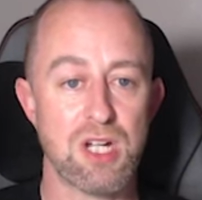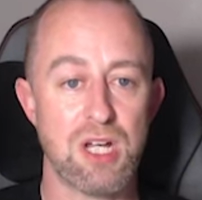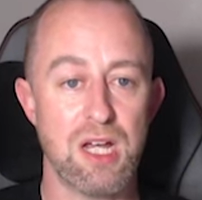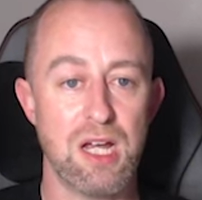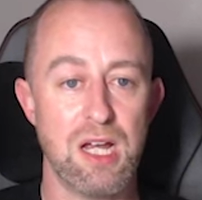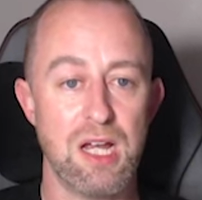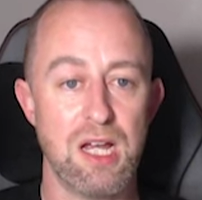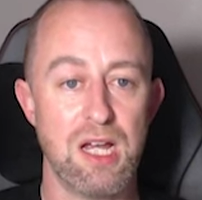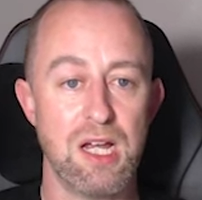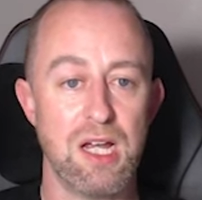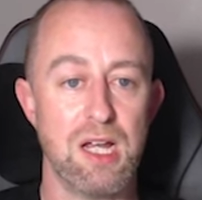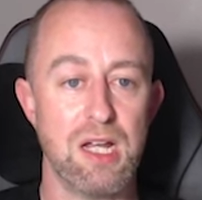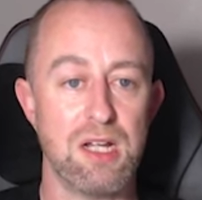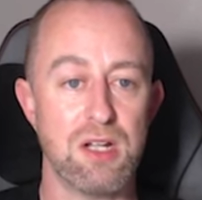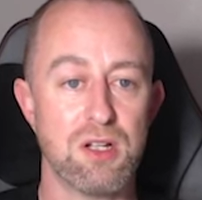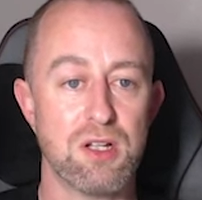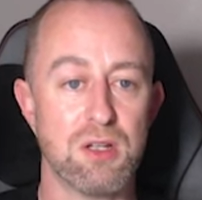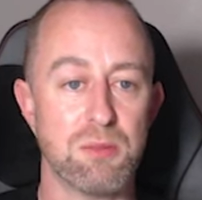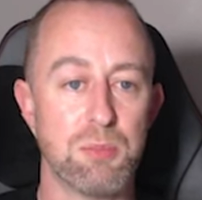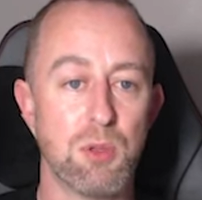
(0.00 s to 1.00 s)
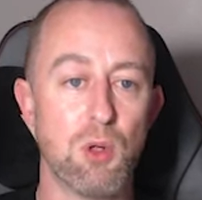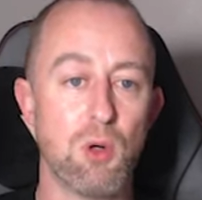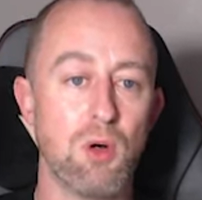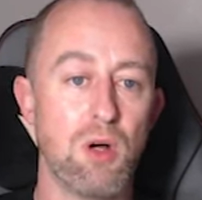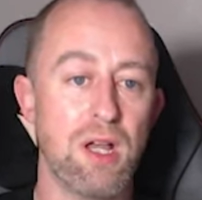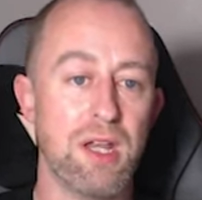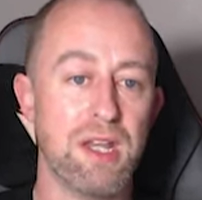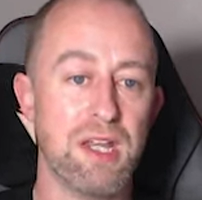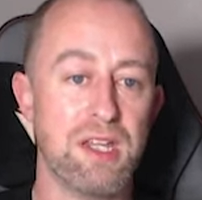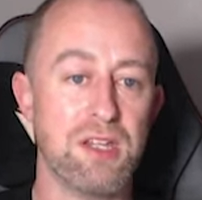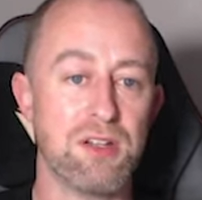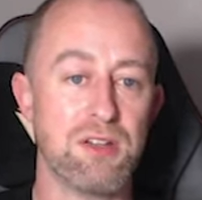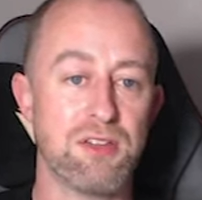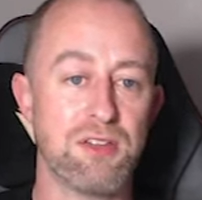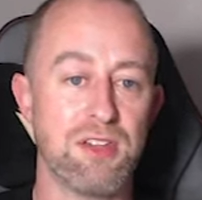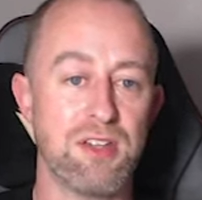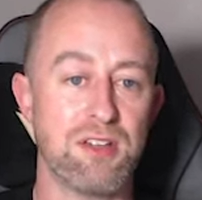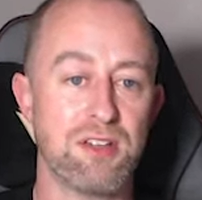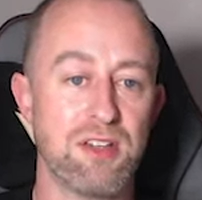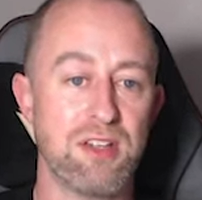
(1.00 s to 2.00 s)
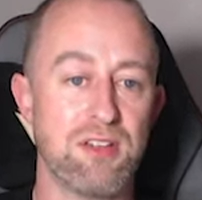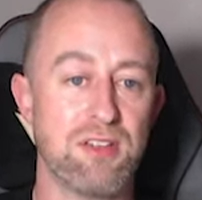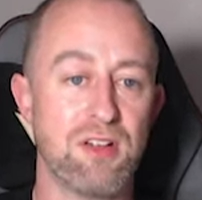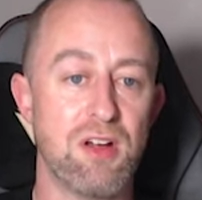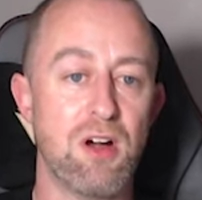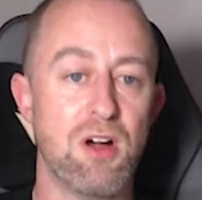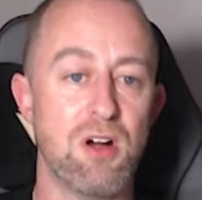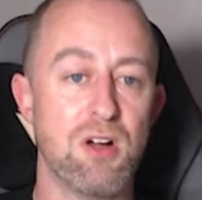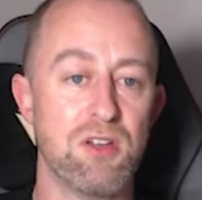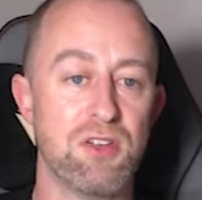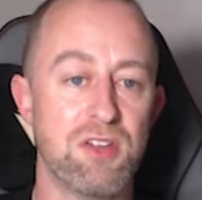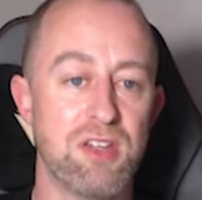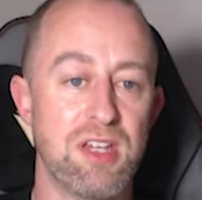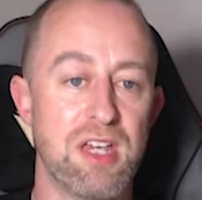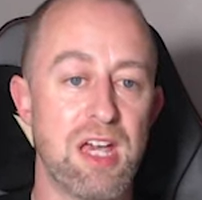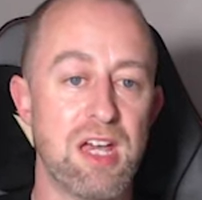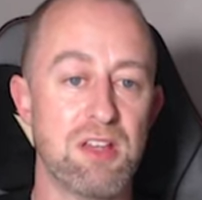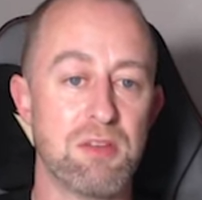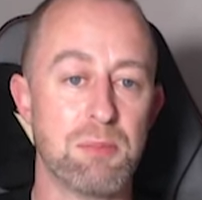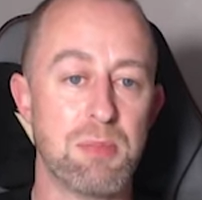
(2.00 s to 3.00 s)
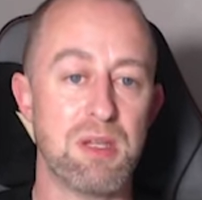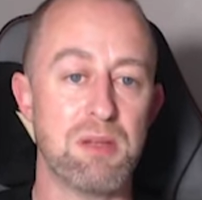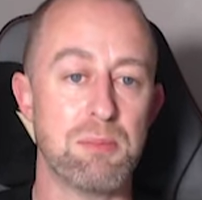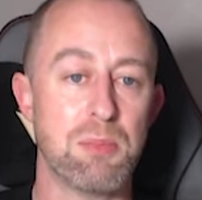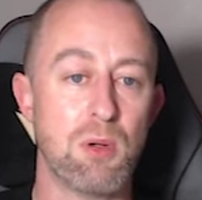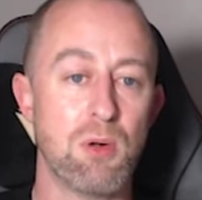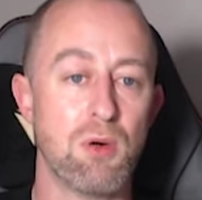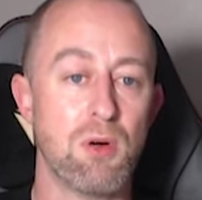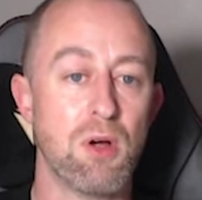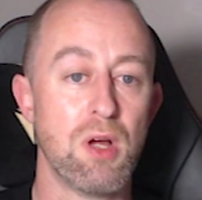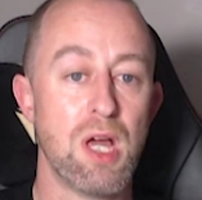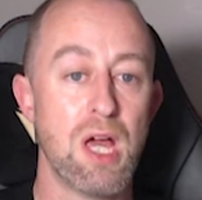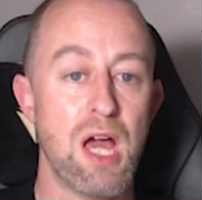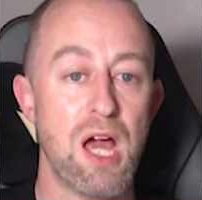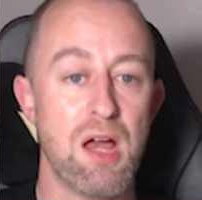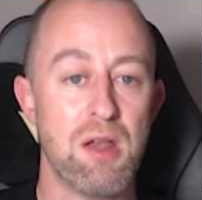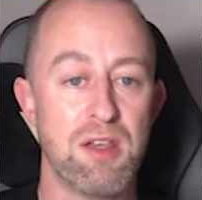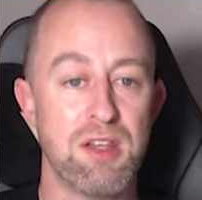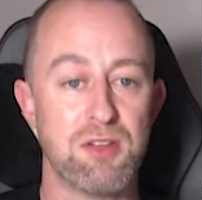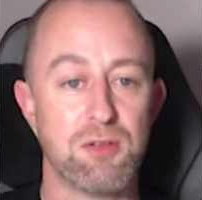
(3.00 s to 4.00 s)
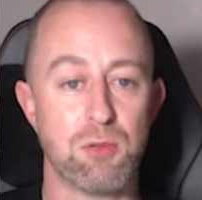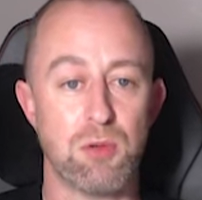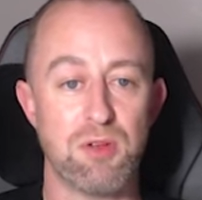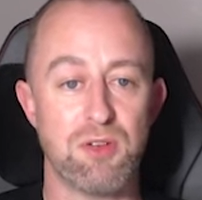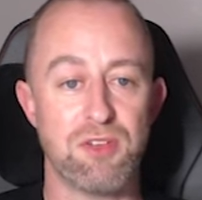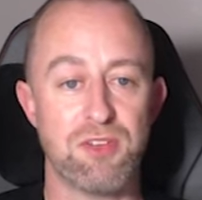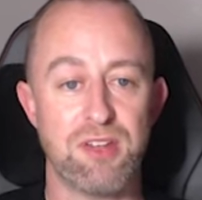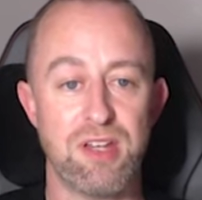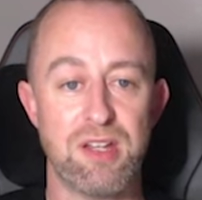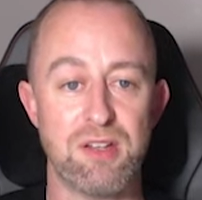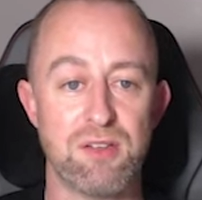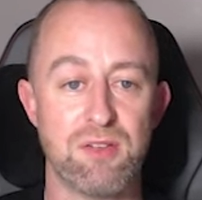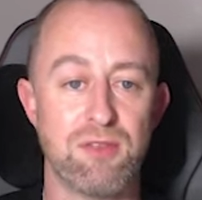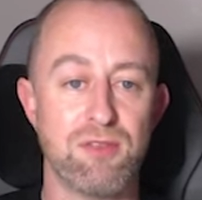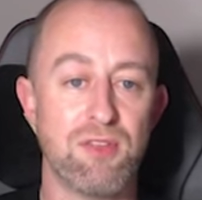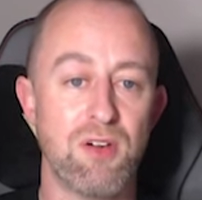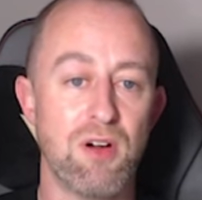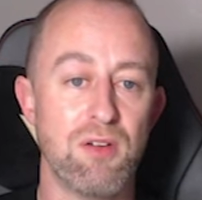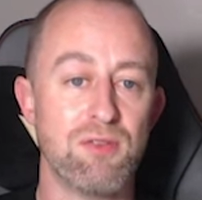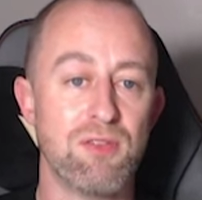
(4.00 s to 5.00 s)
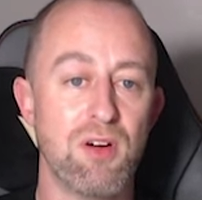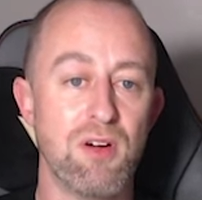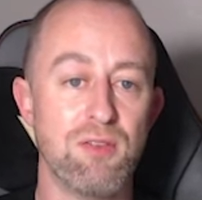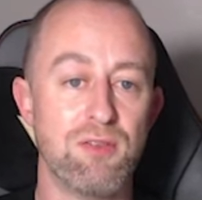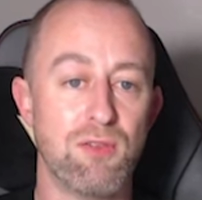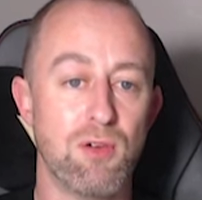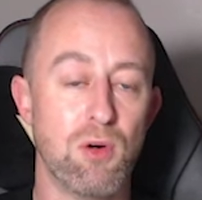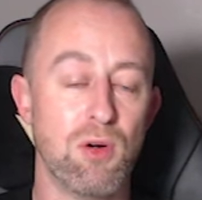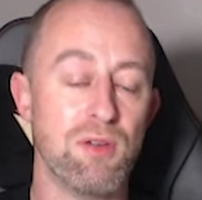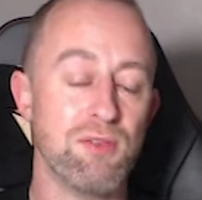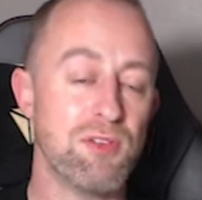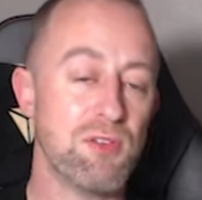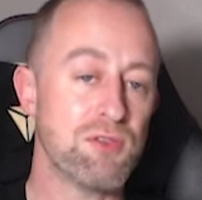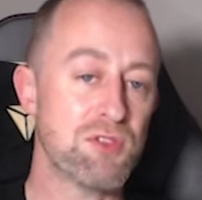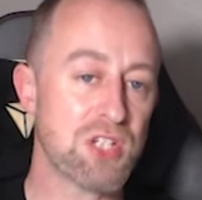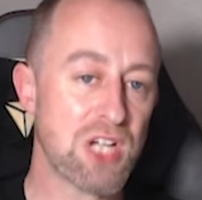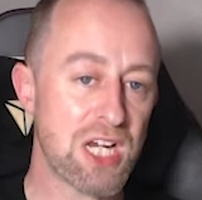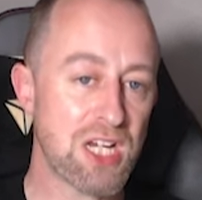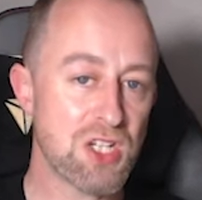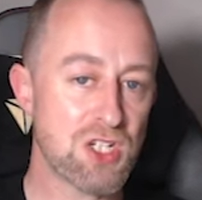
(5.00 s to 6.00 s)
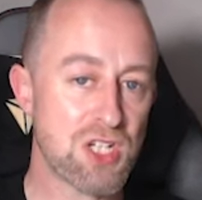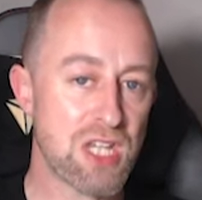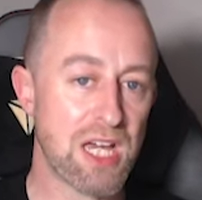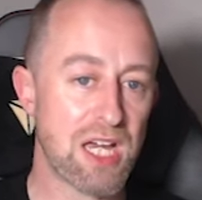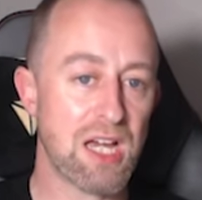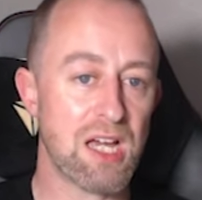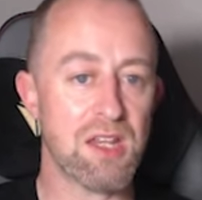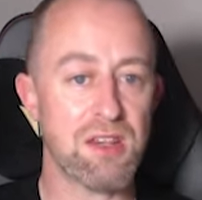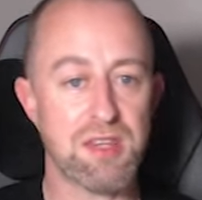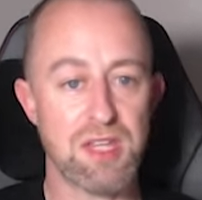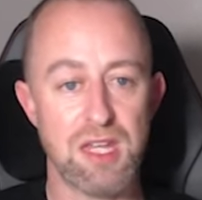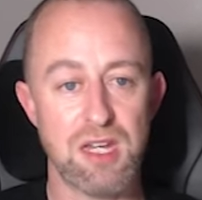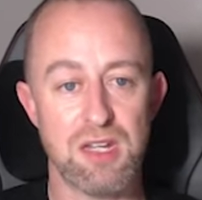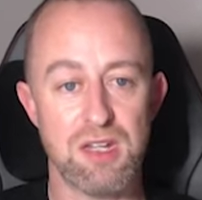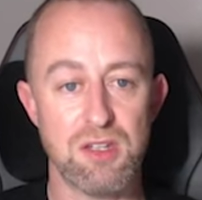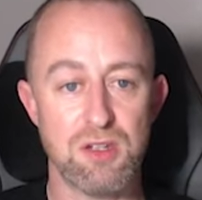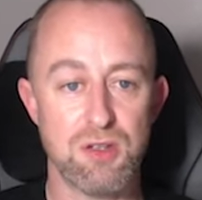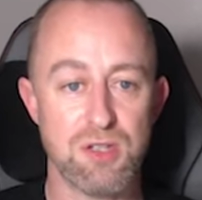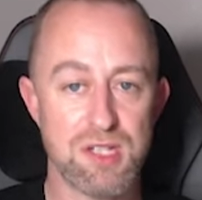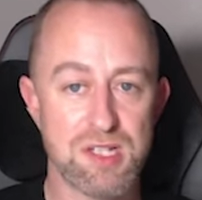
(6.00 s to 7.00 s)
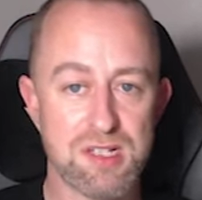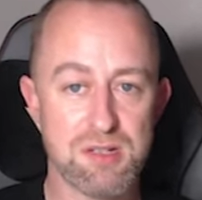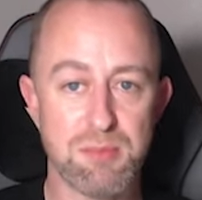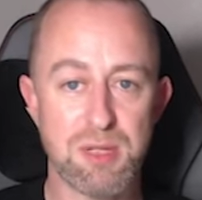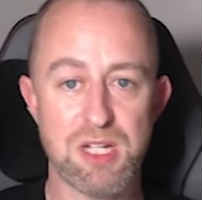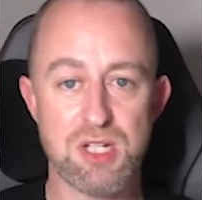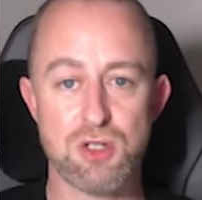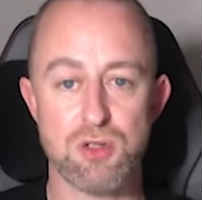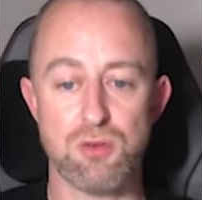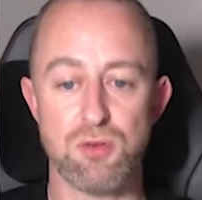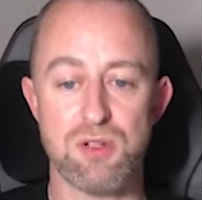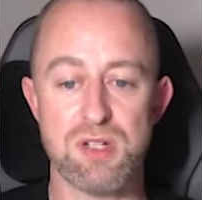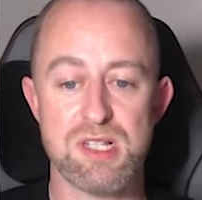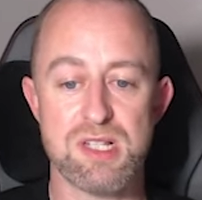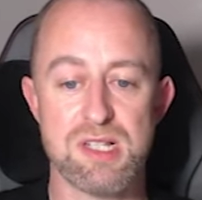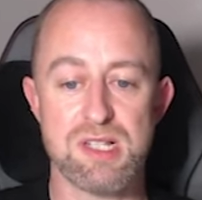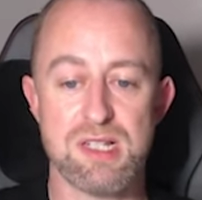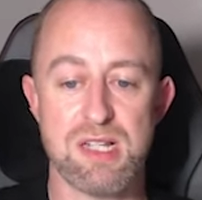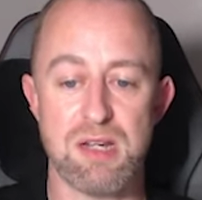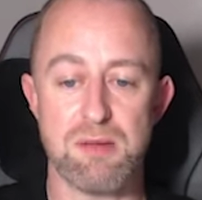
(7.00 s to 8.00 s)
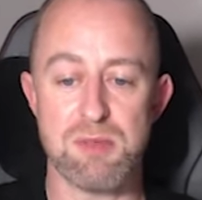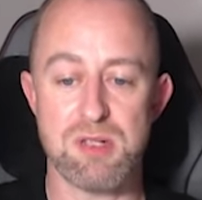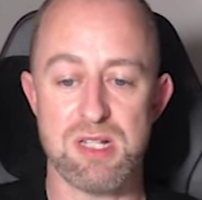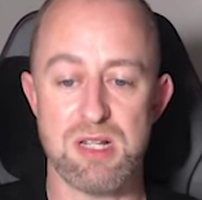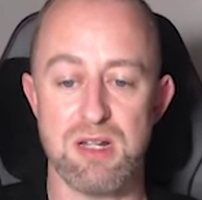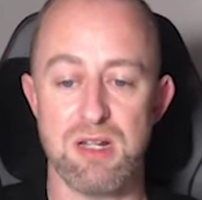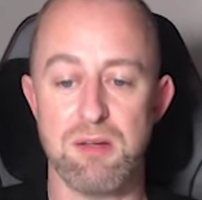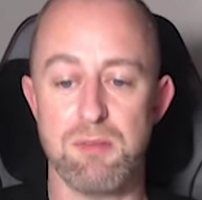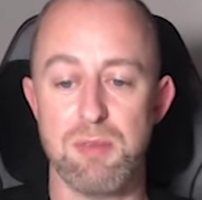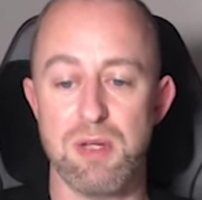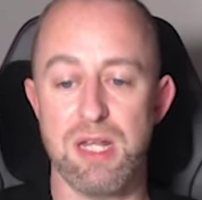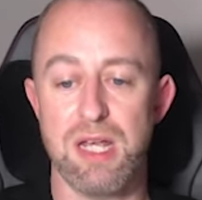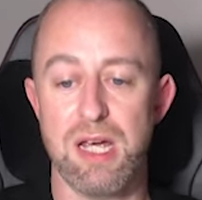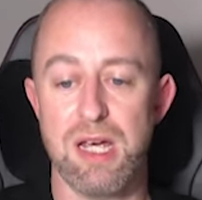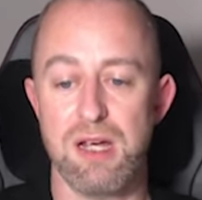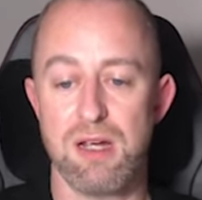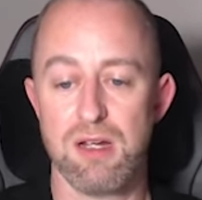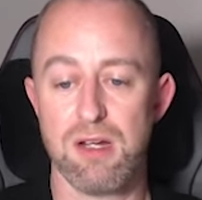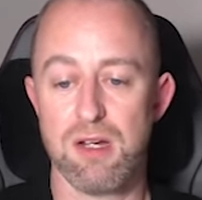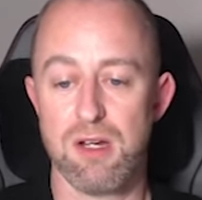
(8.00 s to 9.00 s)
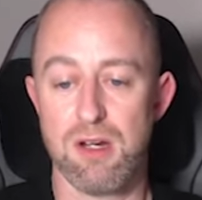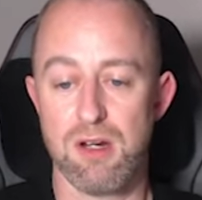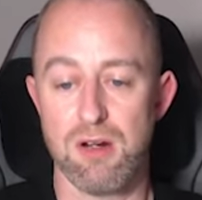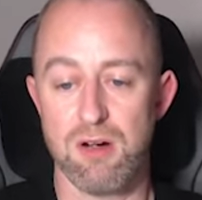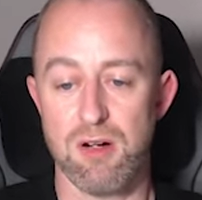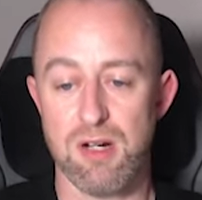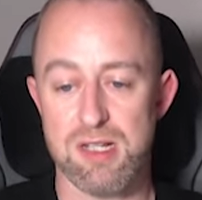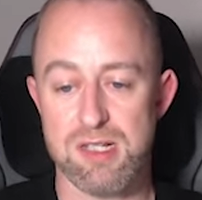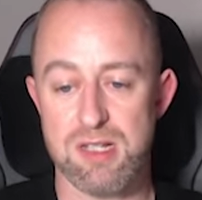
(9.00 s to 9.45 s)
Look at the port and there you can see it says RTSP port and this one's set to 554. If you've changed that, then you need to make sure it's the same as that number there. Right,